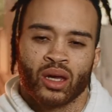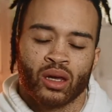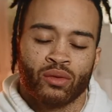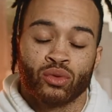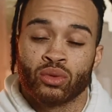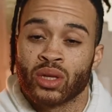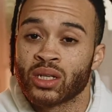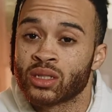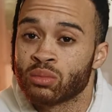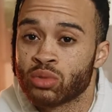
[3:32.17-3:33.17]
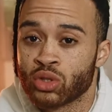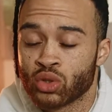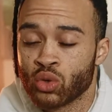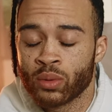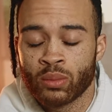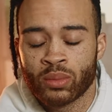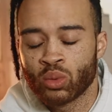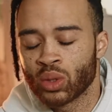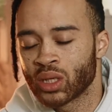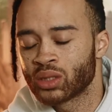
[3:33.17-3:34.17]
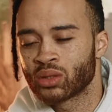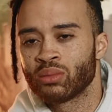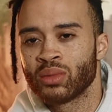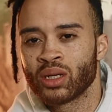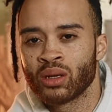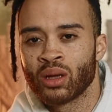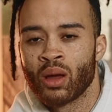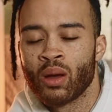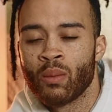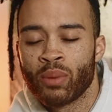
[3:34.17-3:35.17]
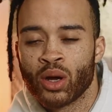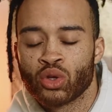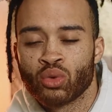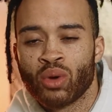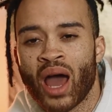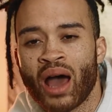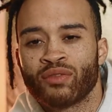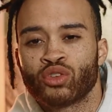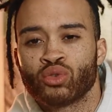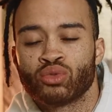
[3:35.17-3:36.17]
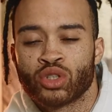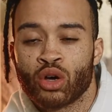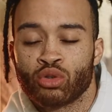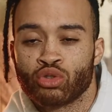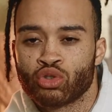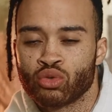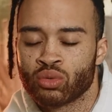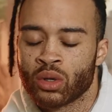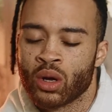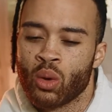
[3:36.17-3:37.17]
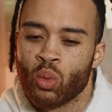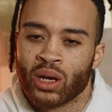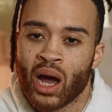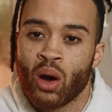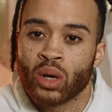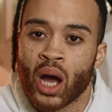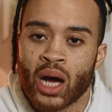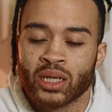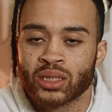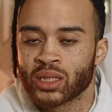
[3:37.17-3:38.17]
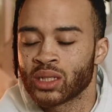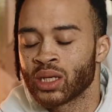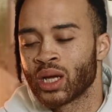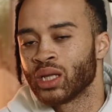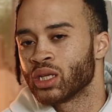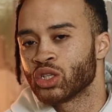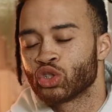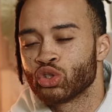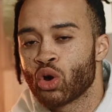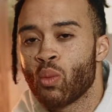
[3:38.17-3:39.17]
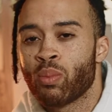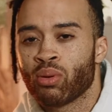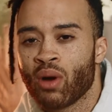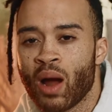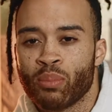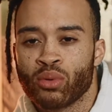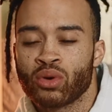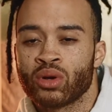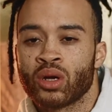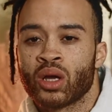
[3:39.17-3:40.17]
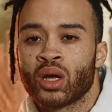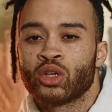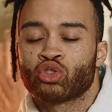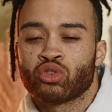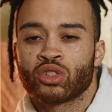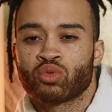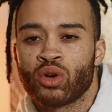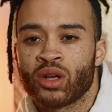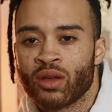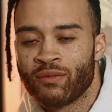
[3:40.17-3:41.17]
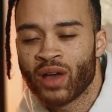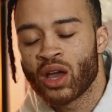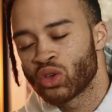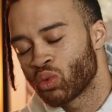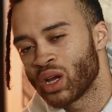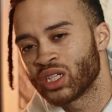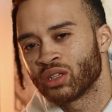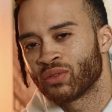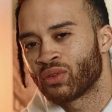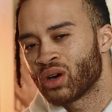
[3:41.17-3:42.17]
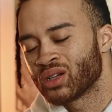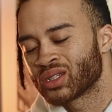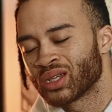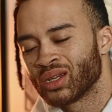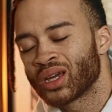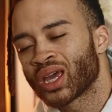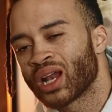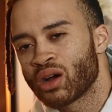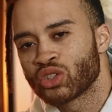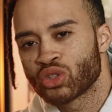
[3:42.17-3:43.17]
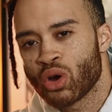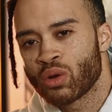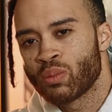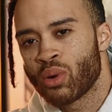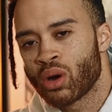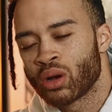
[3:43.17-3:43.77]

If you think something stupid, be willing to admit it, but you have to tell the truth. Without honesty, there's no proper, trustworthy evaluation for us to look at our starting